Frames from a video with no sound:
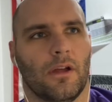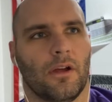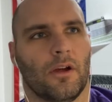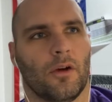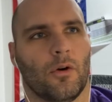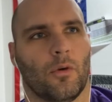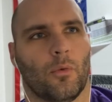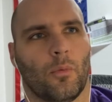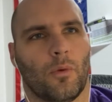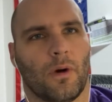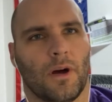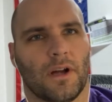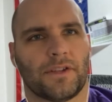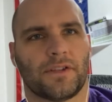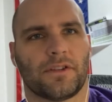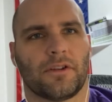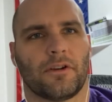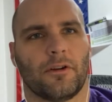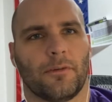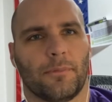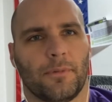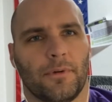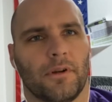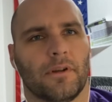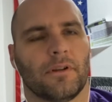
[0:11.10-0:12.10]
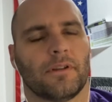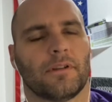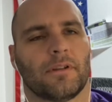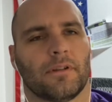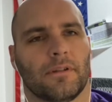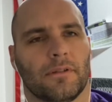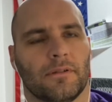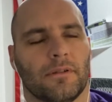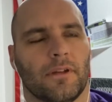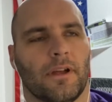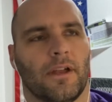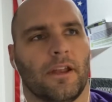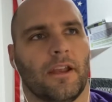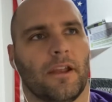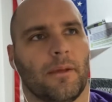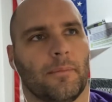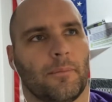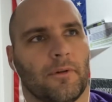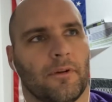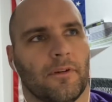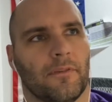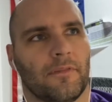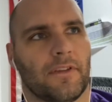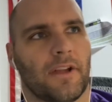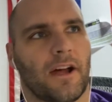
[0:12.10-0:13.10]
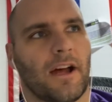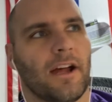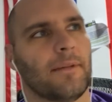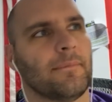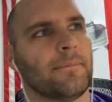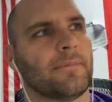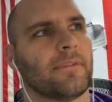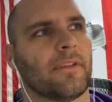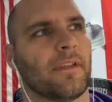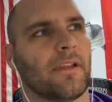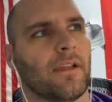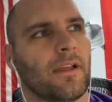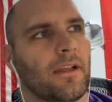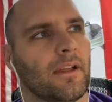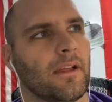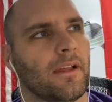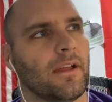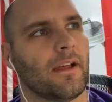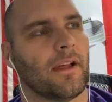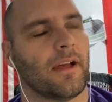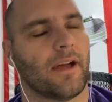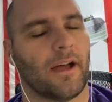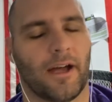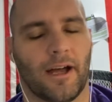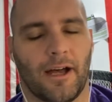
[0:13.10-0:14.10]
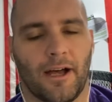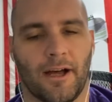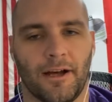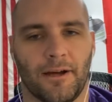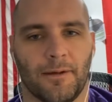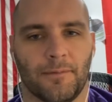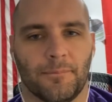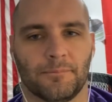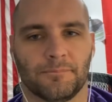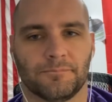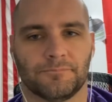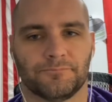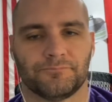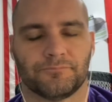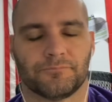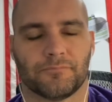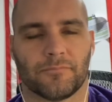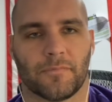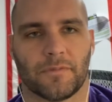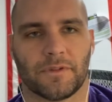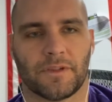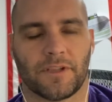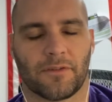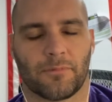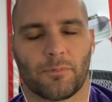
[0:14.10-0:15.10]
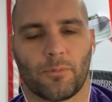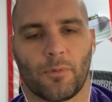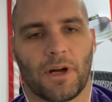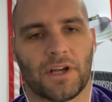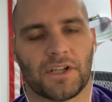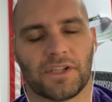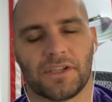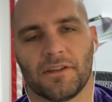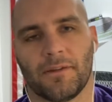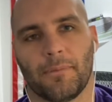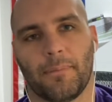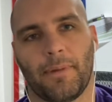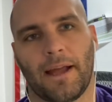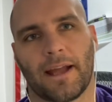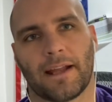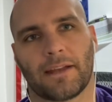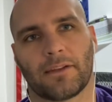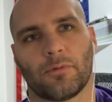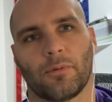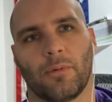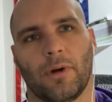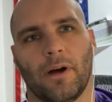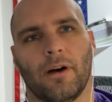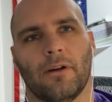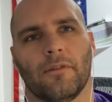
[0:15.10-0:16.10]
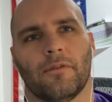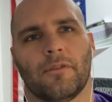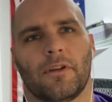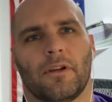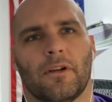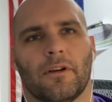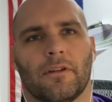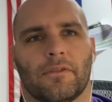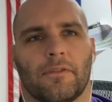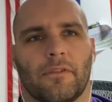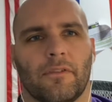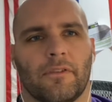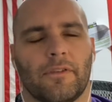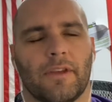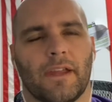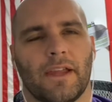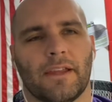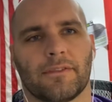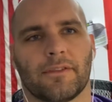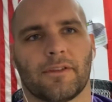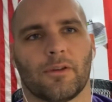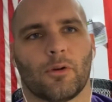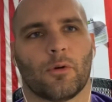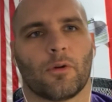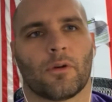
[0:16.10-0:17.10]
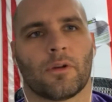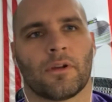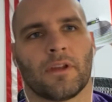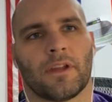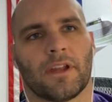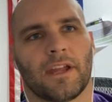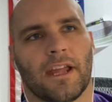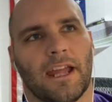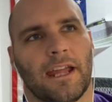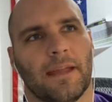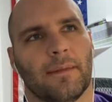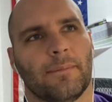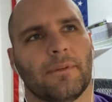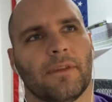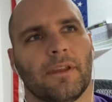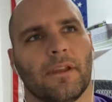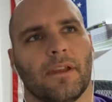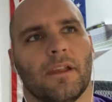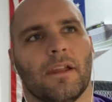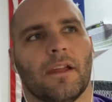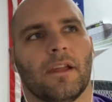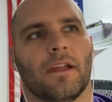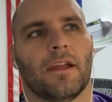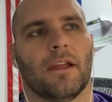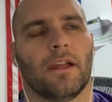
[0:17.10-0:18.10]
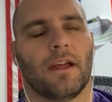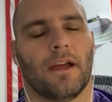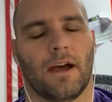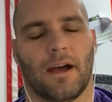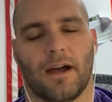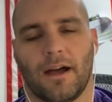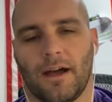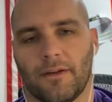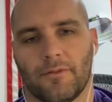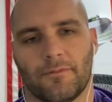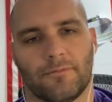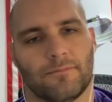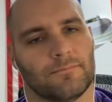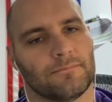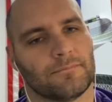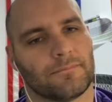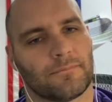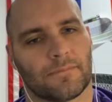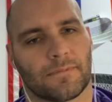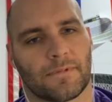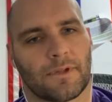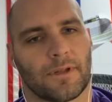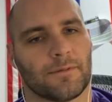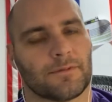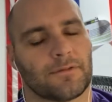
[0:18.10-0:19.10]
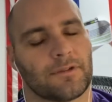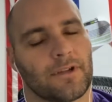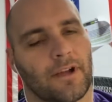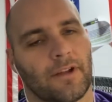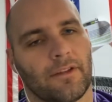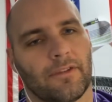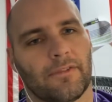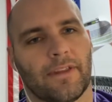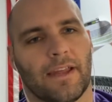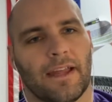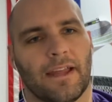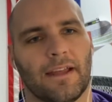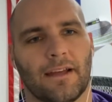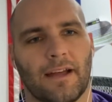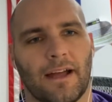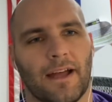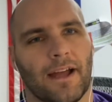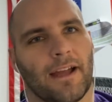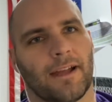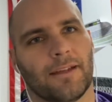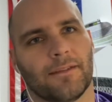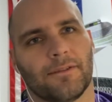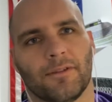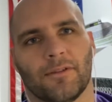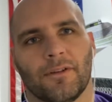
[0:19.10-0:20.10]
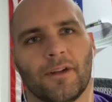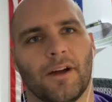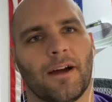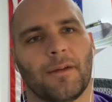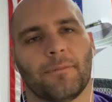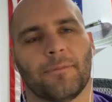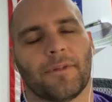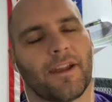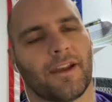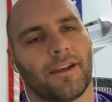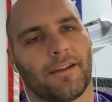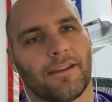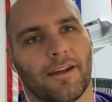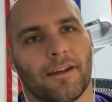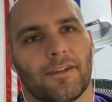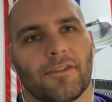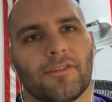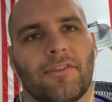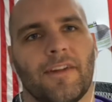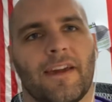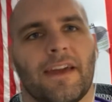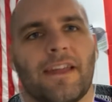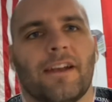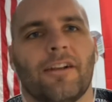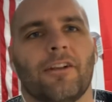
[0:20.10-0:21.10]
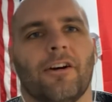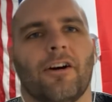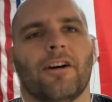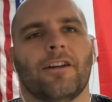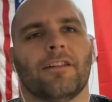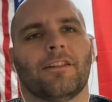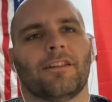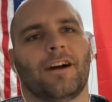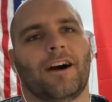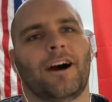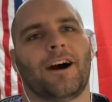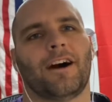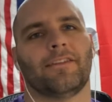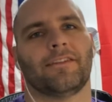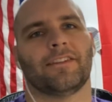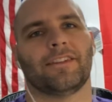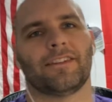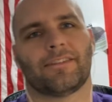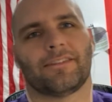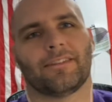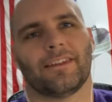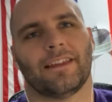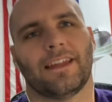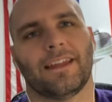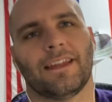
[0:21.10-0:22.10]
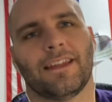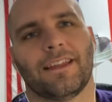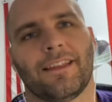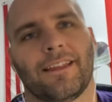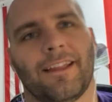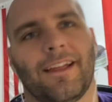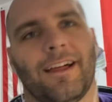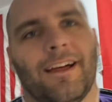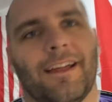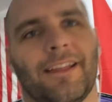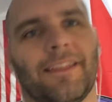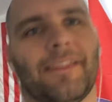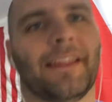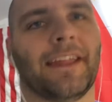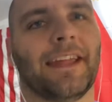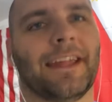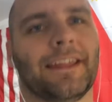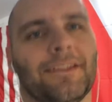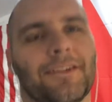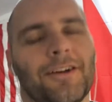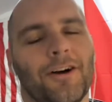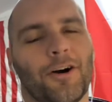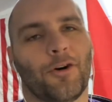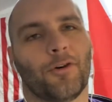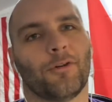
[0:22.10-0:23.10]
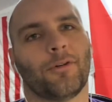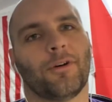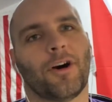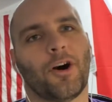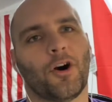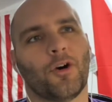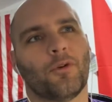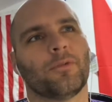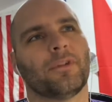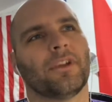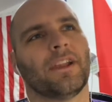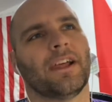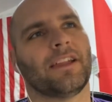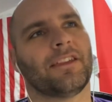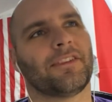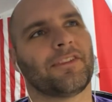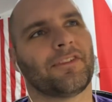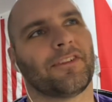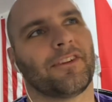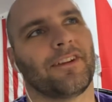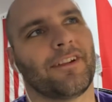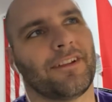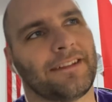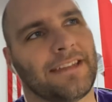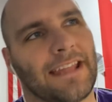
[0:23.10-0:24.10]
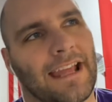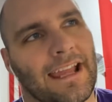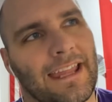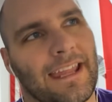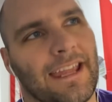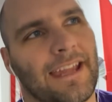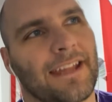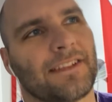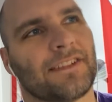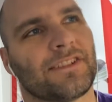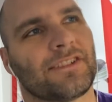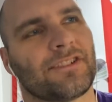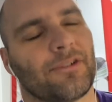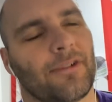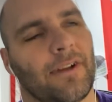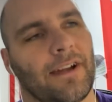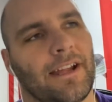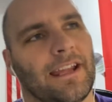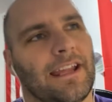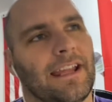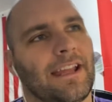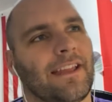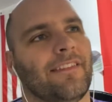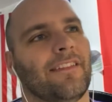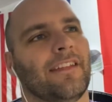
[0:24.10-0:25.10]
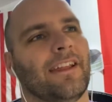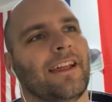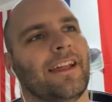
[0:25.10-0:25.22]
watch Herbert a number of times, um, just watching the Pac-12 and also those Husky Oregon games. And I'm trying to say it, I'm not a Ducks fan at all. Obviously, they owned us for a decade straight, and